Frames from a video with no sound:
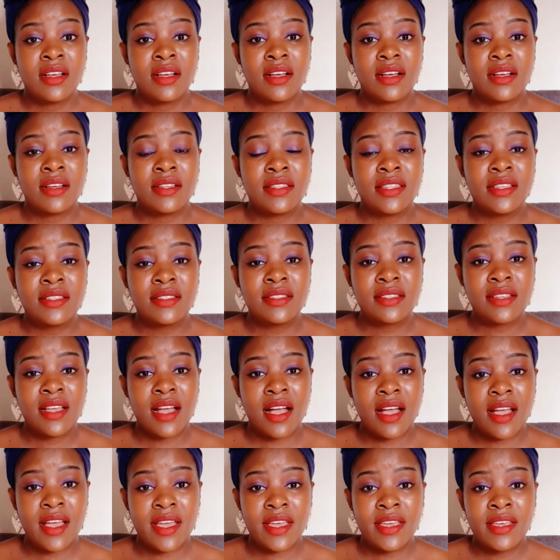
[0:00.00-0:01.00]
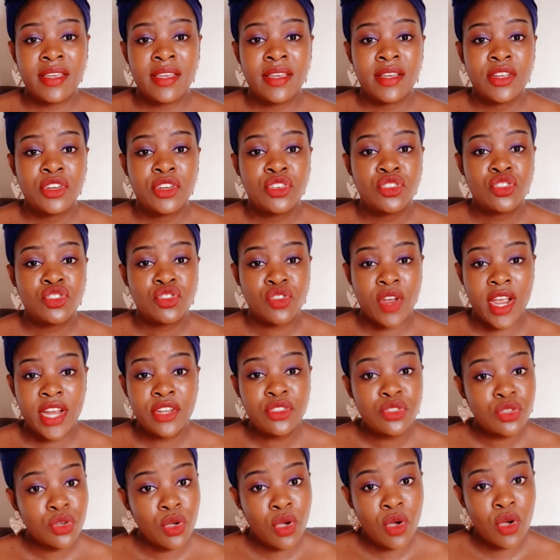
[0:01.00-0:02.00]
And this guy
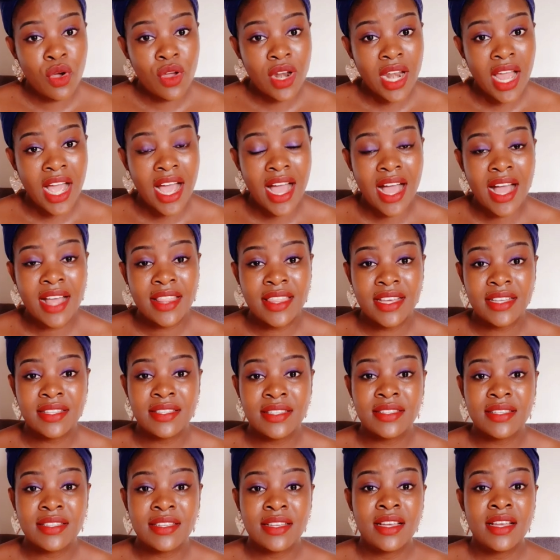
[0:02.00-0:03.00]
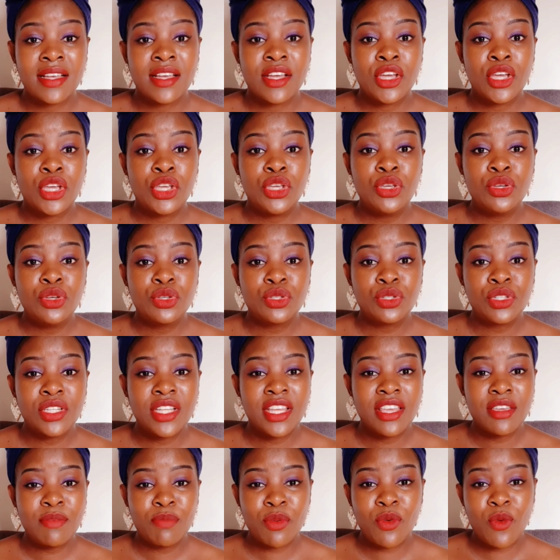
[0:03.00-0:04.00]
tried to call her that you should
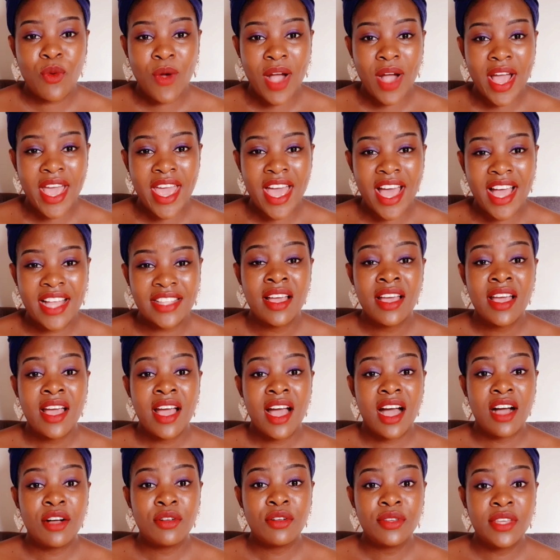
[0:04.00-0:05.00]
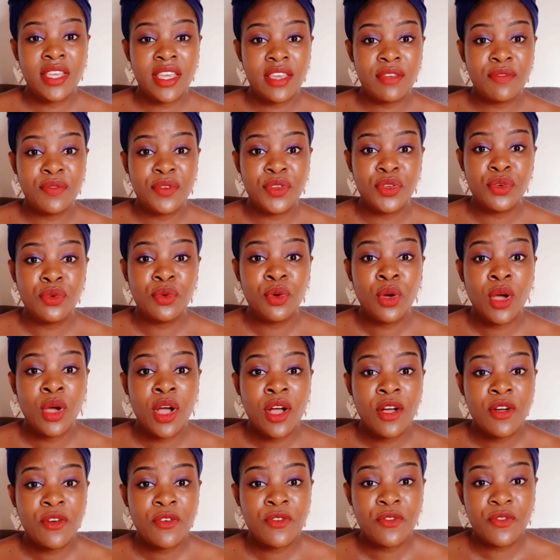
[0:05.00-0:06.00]
keep quiet. I'll give you
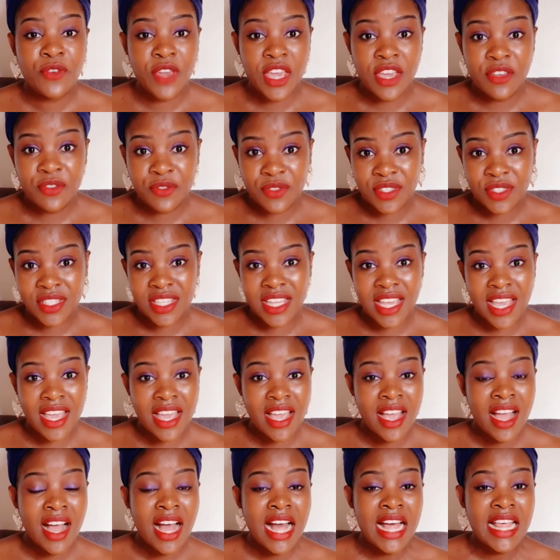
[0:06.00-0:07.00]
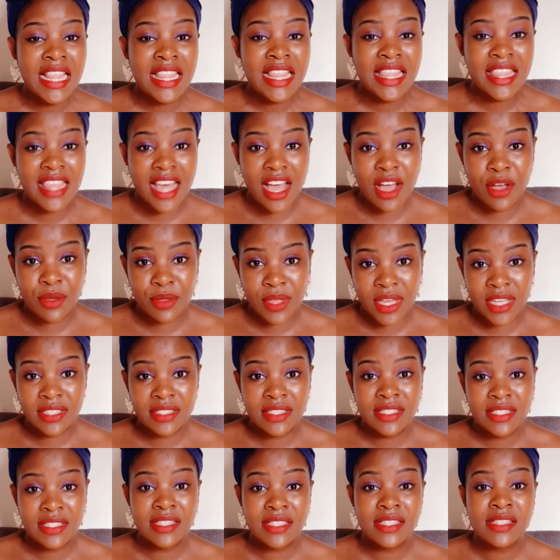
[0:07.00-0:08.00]

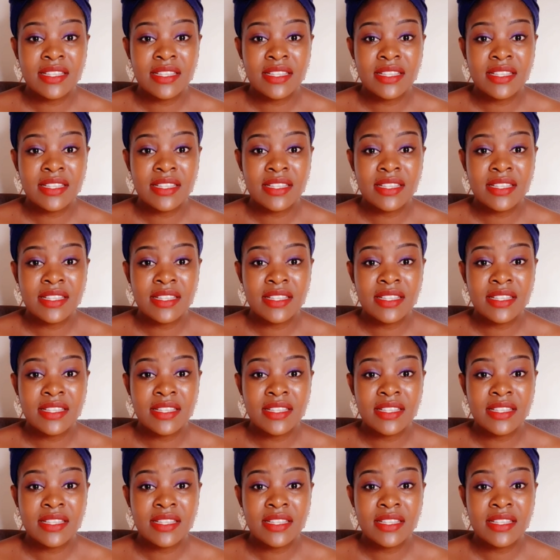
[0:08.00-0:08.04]
50,000